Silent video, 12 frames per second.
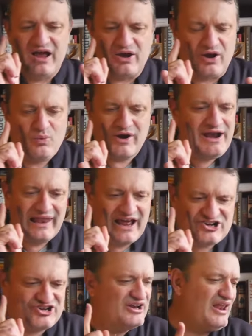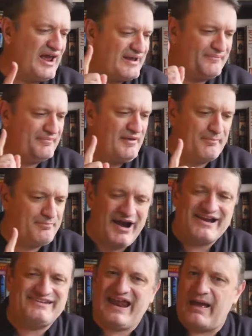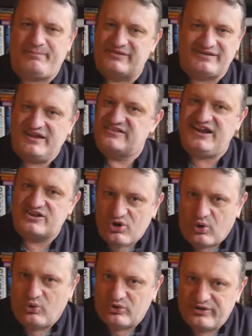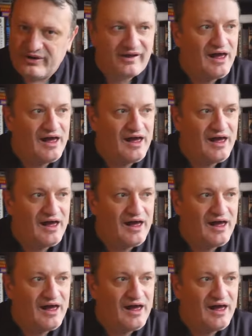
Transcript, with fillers: You know, when an election like you know, Brexit happens, it's ignored.